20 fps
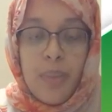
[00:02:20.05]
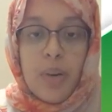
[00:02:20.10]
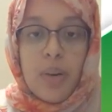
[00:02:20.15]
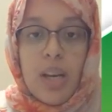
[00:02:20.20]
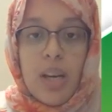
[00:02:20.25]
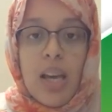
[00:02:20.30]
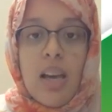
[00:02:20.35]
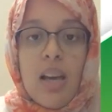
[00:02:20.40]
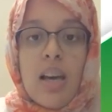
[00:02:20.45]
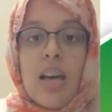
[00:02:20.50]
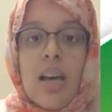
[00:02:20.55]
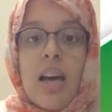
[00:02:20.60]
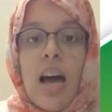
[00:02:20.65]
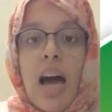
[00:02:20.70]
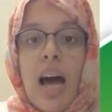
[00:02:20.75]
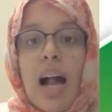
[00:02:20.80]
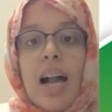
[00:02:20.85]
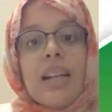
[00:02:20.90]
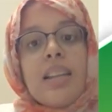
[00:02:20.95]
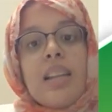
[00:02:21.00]
Okay,
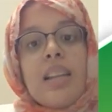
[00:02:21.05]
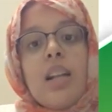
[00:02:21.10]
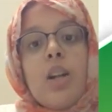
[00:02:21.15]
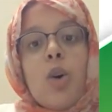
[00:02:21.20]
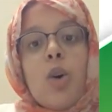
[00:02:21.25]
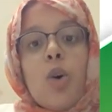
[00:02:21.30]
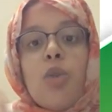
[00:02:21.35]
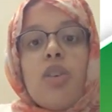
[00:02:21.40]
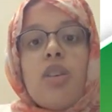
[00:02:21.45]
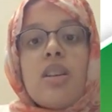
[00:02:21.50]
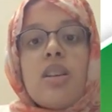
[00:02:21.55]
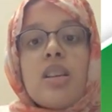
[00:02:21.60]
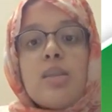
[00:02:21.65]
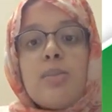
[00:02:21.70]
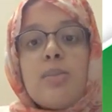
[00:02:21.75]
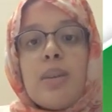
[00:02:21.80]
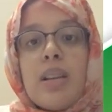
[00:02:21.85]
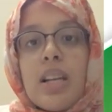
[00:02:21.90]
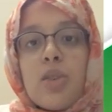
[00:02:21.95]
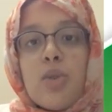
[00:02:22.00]
and the lower
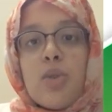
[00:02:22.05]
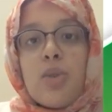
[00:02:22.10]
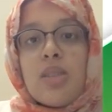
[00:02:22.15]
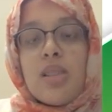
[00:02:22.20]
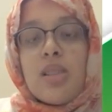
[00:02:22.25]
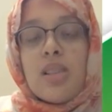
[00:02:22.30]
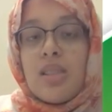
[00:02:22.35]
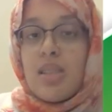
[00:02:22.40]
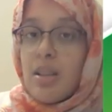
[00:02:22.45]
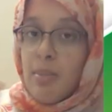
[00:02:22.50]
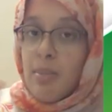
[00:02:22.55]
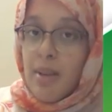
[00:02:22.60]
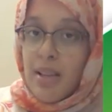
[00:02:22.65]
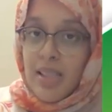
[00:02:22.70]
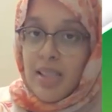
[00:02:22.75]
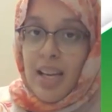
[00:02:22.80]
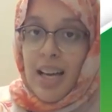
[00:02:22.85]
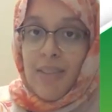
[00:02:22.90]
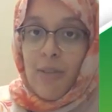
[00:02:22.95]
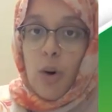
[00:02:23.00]
respiratory system,
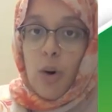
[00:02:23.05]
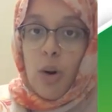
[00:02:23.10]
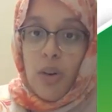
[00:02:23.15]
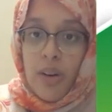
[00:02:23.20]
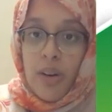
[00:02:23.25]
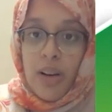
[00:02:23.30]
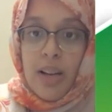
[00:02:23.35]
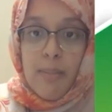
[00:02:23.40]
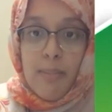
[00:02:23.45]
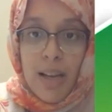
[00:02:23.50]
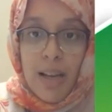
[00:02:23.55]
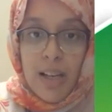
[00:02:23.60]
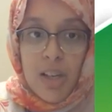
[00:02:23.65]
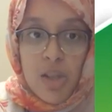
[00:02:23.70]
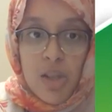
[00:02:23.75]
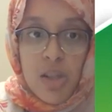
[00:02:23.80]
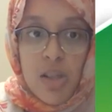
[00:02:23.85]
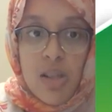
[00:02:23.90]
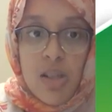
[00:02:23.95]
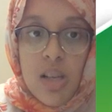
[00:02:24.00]
as I have already
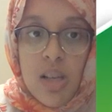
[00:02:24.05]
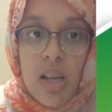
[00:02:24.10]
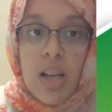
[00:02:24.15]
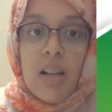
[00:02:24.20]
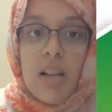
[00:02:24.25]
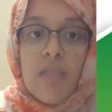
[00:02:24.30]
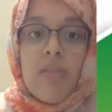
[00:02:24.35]
mentioned,